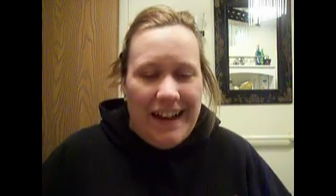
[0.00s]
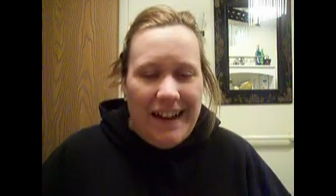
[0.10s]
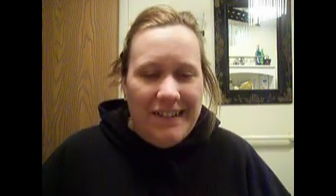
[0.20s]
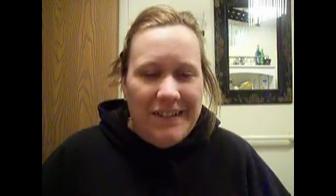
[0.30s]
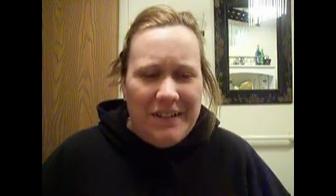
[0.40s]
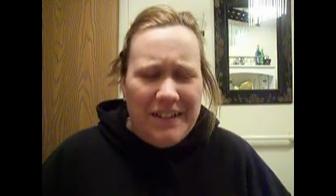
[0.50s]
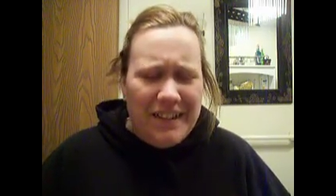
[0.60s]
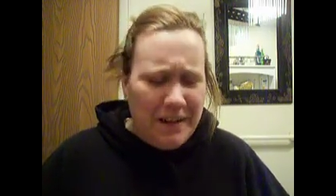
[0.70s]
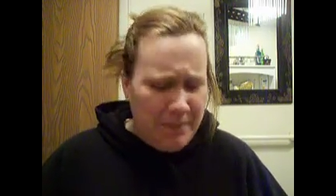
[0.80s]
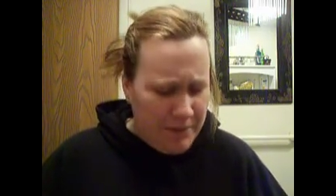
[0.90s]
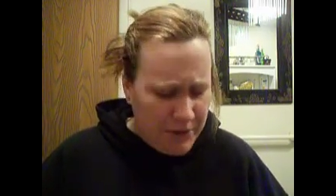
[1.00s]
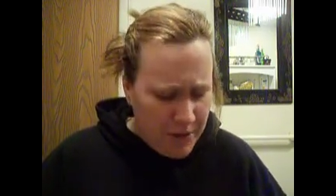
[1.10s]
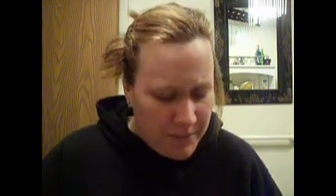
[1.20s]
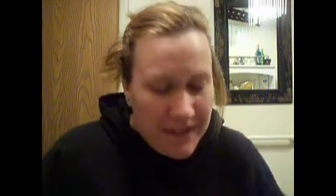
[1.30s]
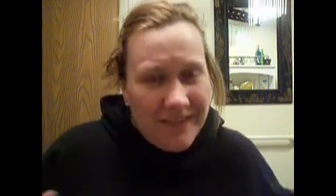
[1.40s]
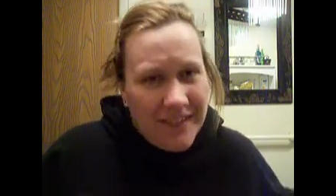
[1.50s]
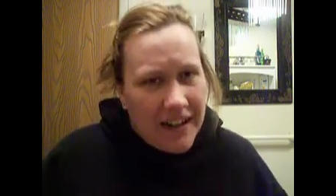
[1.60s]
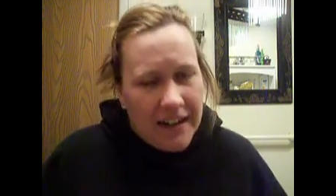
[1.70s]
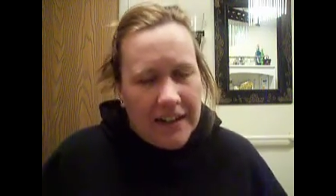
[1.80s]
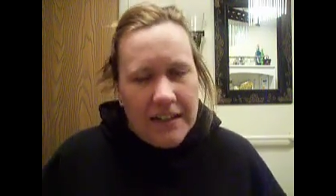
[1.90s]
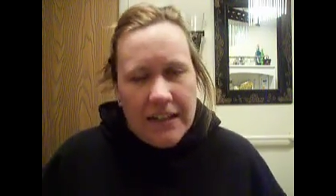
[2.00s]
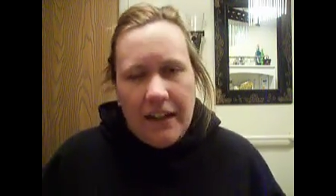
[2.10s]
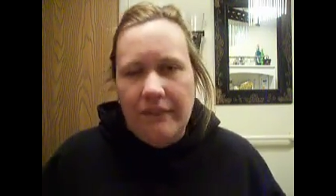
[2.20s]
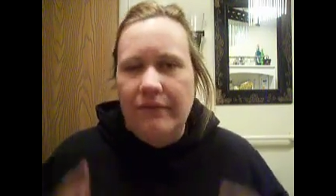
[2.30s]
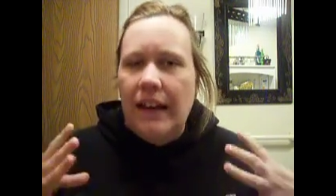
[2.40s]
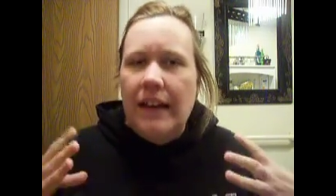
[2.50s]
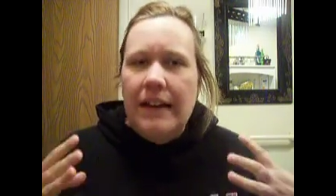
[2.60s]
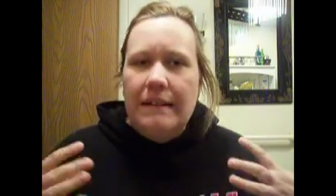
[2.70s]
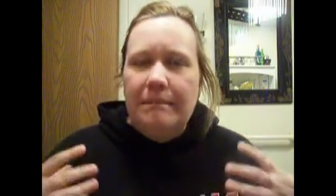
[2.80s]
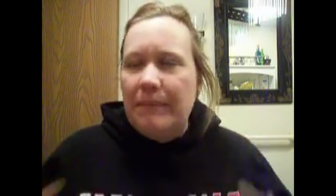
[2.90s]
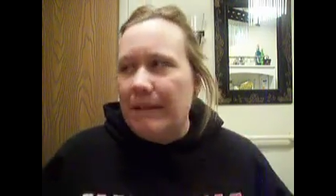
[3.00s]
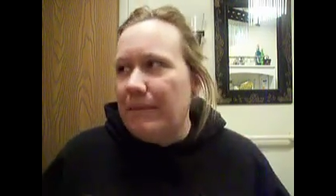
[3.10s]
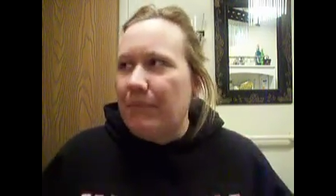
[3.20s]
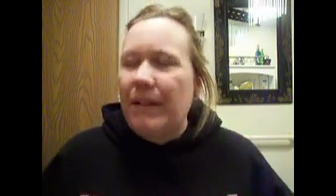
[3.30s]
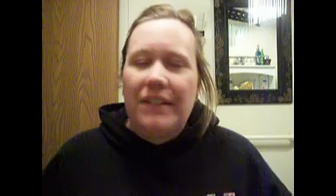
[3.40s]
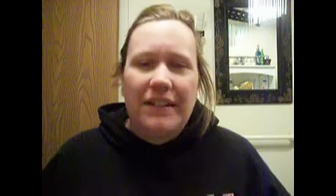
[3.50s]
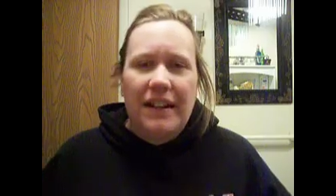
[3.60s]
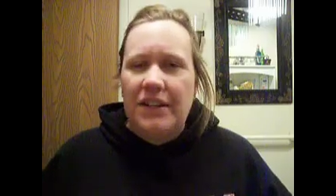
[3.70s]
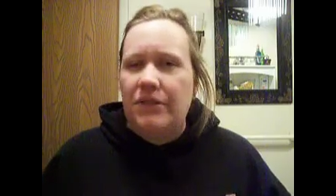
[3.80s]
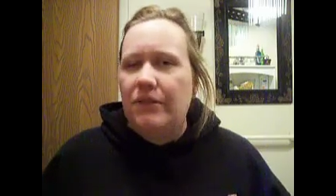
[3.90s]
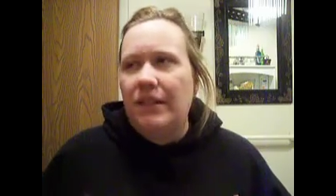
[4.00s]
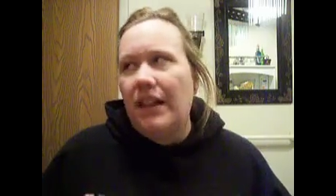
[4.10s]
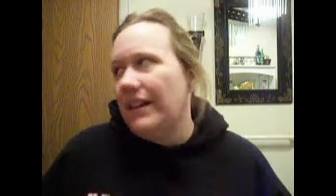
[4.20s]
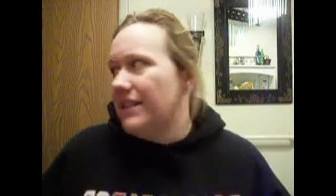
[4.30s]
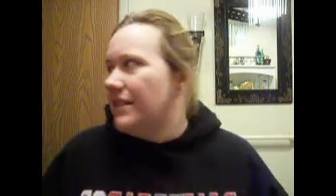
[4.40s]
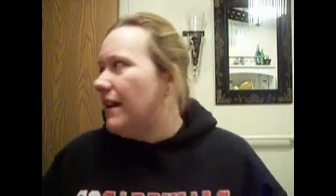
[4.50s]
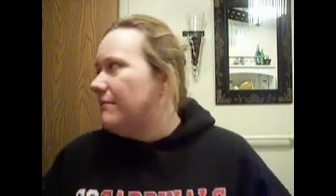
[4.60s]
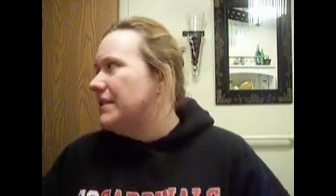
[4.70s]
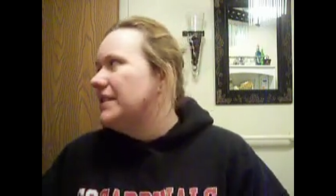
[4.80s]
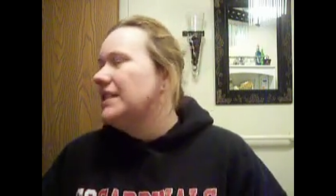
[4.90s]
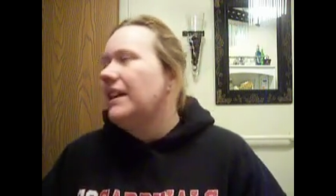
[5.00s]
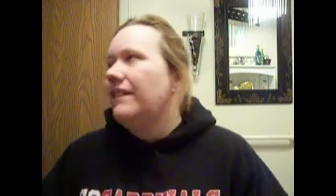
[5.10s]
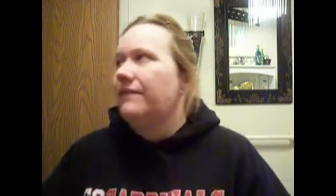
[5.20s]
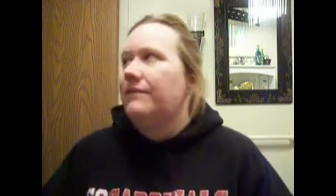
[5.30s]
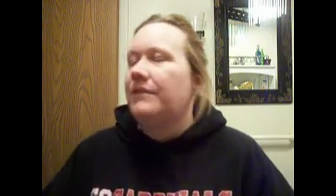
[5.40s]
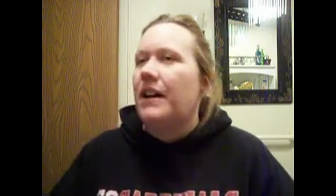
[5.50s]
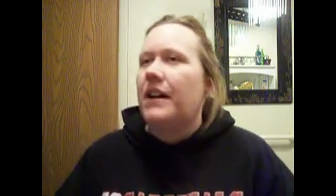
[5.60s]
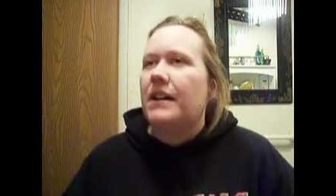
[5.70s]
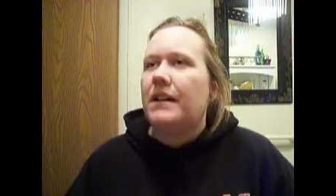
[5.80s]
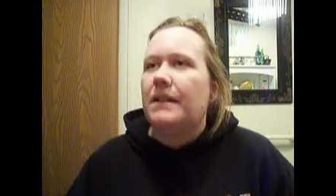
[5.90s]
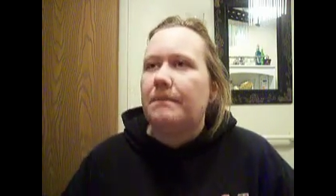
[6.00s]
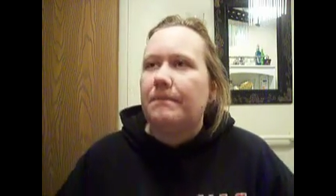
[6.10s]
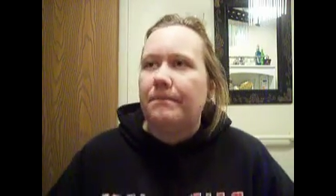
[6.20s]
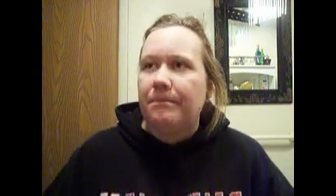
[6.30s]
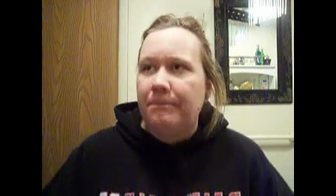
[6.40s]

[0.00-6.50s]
I don't know. A lot of people don't believe in that kind of stuff, but my brother and I do a lot of zombie stuff. Not